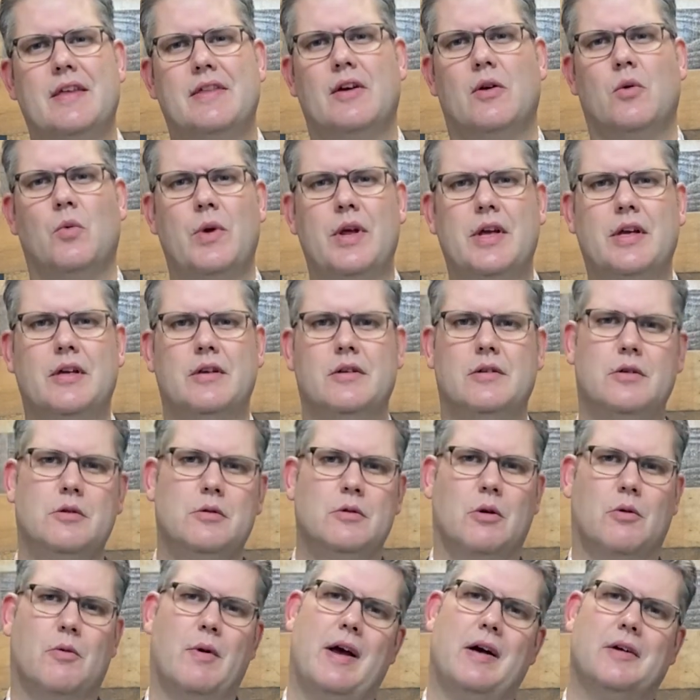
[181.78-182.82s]
that we can do
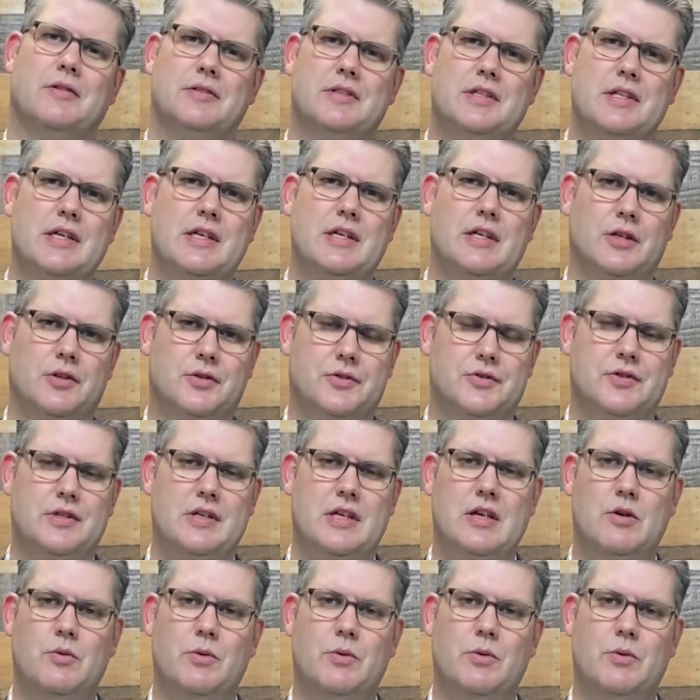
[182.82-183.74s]
around TLC.